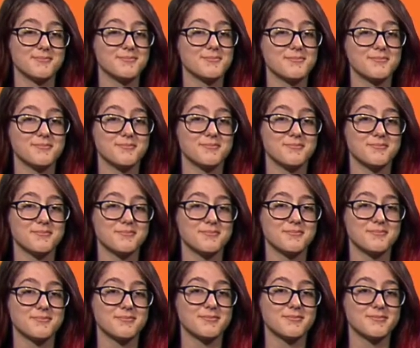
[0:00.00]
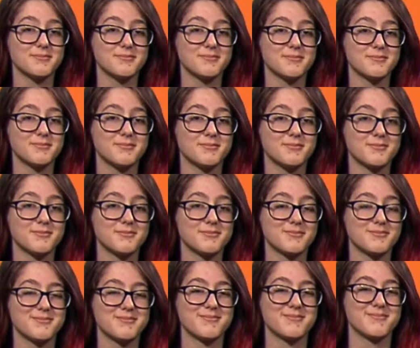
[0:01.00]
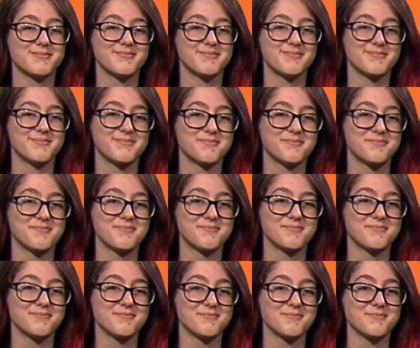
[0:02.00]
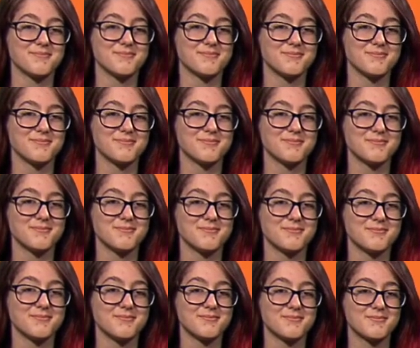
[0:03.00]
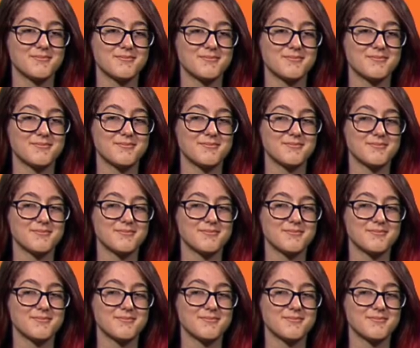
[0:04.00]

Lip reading: The person shown says nothing.